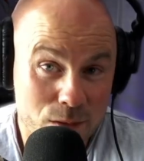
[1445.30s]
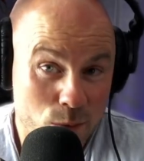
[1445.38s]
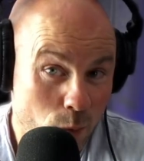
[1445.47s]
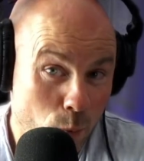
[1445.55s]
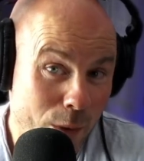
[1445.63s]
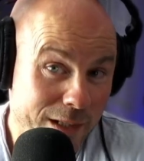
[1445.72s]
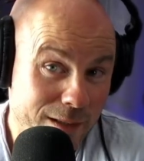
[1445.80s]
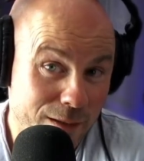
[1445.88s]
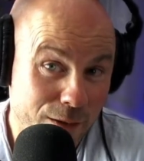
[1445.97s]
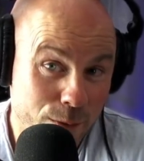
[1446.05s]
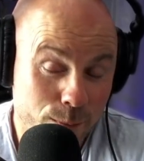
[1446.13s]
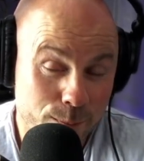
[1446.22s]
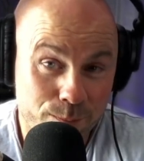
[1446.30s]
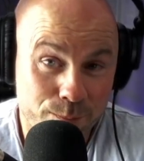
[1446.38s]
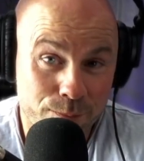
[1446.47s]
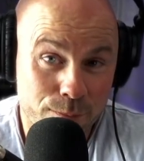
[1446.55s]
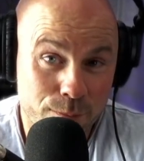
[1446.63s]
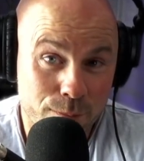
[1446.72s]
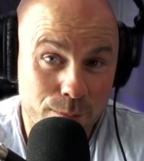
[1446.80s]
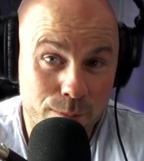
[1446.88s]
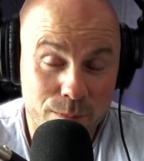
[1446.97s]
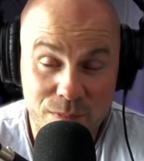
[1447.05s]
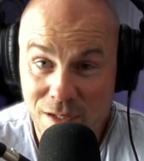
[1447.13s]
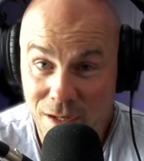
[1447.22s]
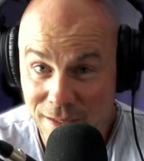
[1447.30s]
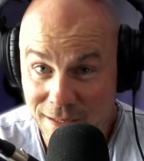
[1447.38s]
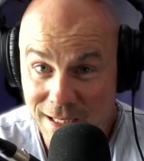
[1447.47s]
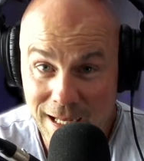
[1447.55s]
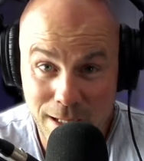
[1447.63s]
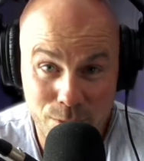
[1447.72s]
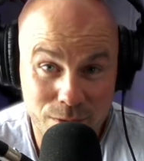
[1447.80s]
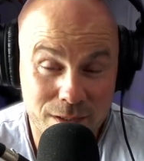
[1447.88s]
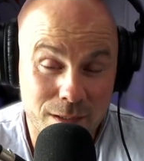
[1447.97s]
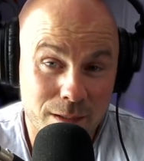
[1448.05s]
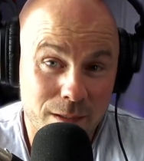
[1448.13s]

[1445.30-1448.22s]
to awaken you. Starting to count.